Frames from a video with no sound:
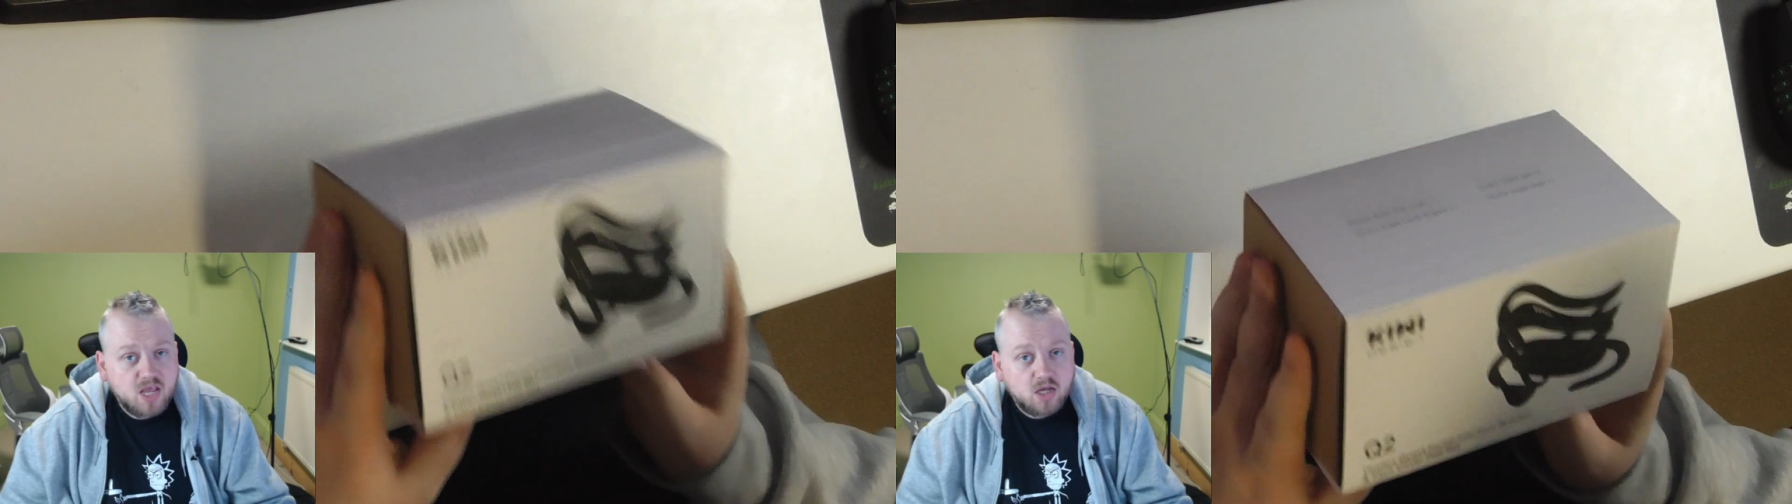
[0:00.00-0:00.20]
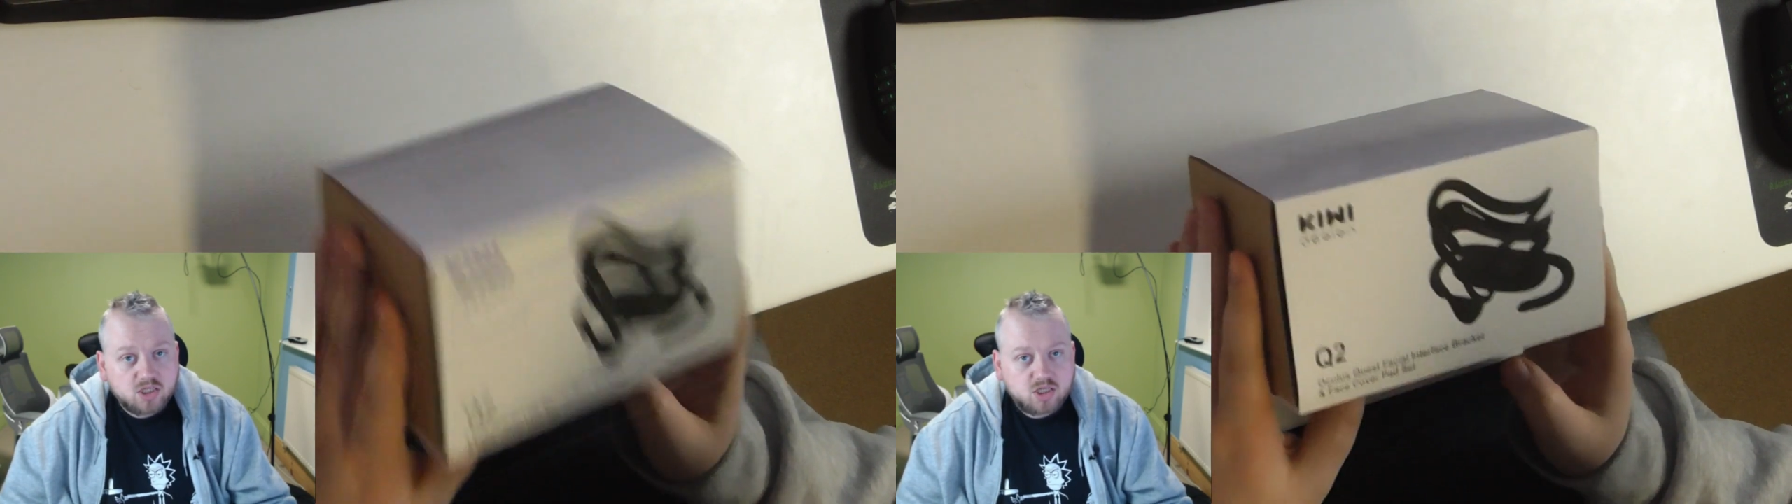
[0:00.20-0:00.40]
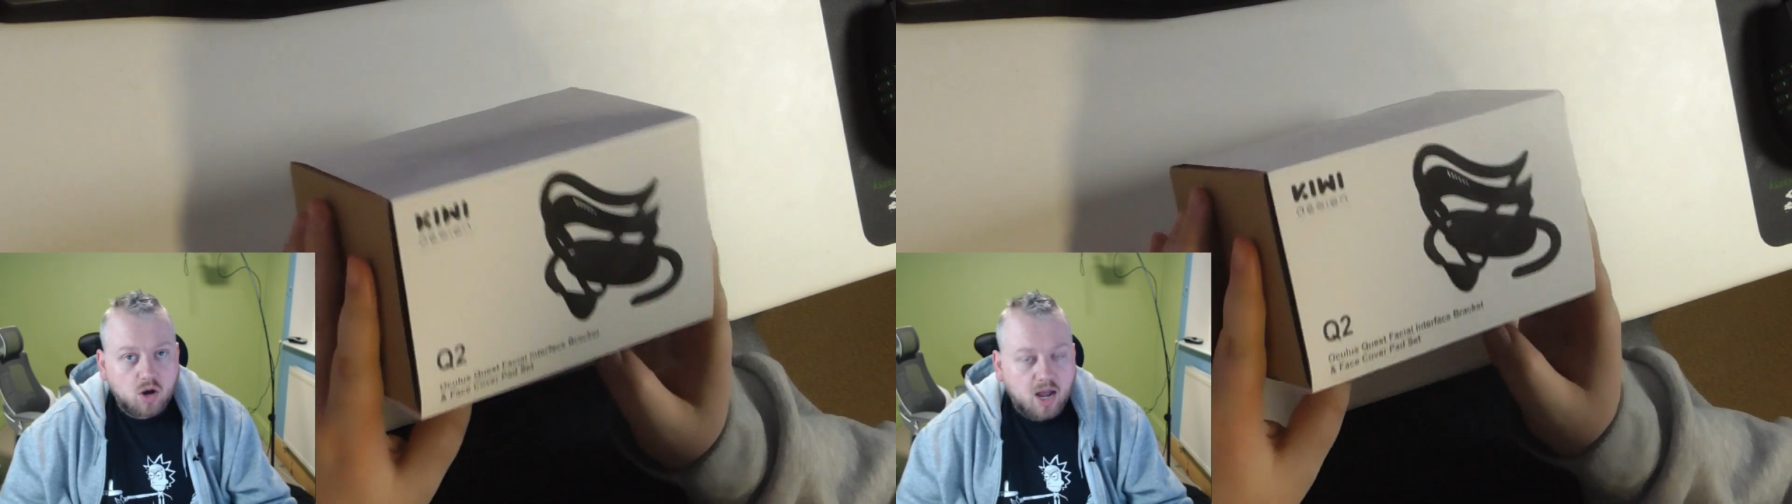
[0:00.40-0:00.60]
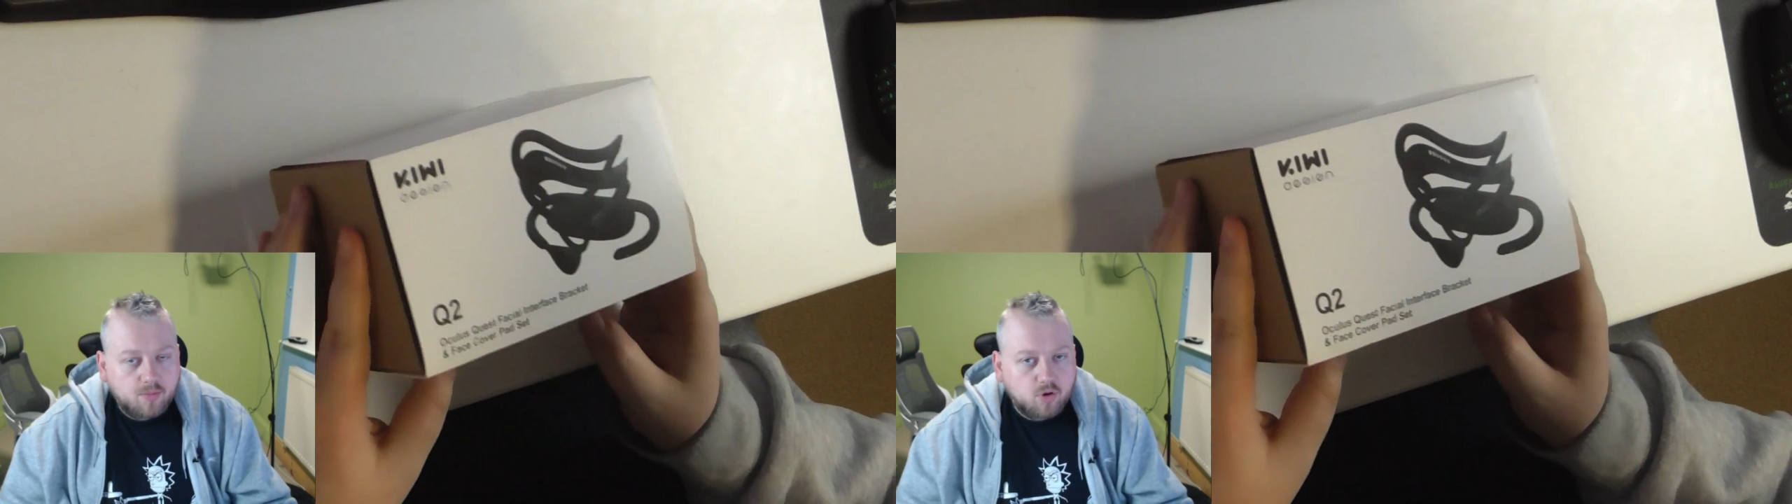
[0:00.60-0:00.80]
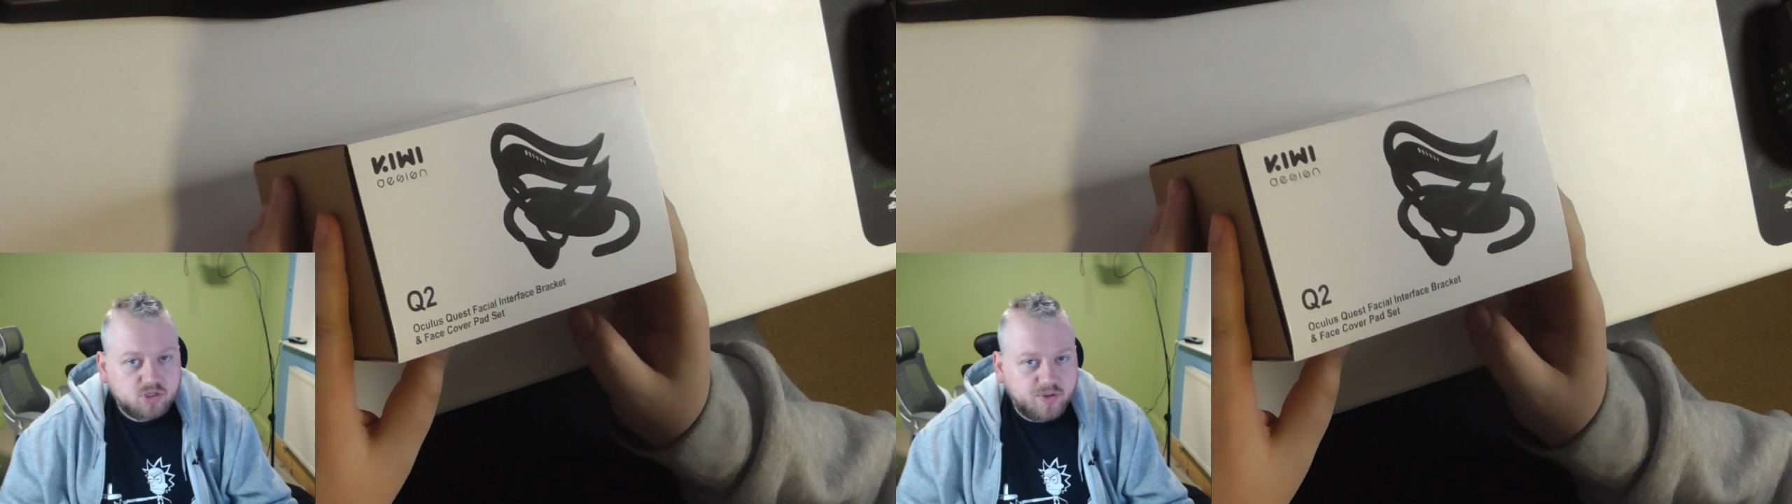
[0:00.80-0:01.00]
So I'm
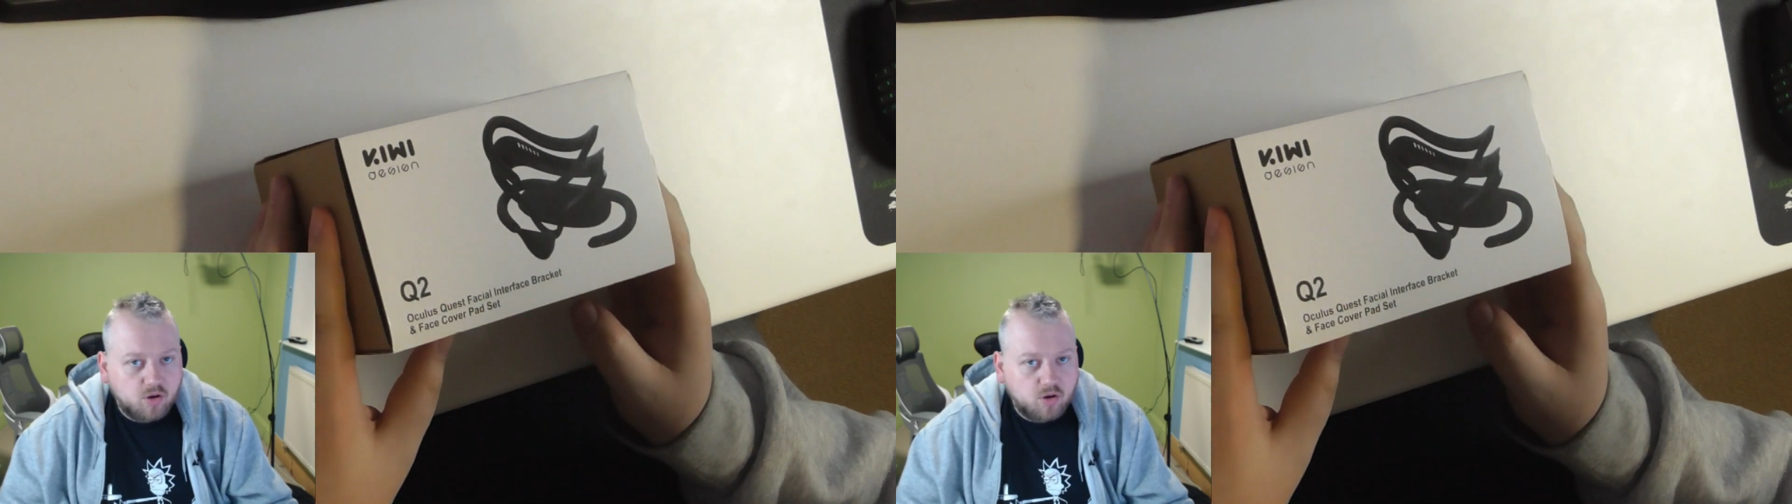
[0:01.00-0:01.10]
going to be